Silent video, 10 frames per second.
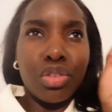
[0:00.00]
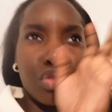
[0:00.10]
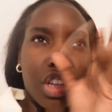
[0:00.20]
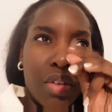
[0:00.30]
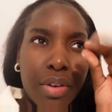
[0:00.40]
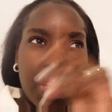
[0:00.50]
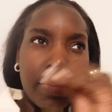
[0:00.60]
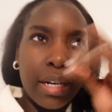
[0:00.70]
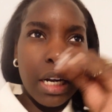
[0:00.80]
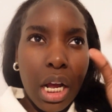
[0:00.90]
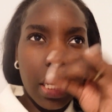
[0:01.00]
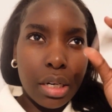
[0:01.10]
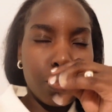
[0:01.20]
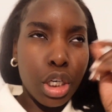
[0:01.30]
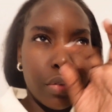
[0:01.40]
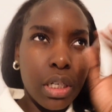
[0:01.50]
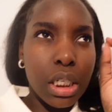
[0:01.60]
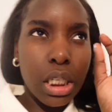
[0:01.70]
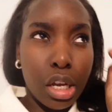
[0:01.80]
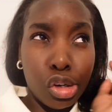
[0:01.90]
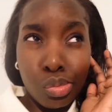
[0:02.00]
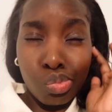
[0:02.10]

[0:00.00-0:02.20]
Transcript: to start roughly around nine, but currently it's like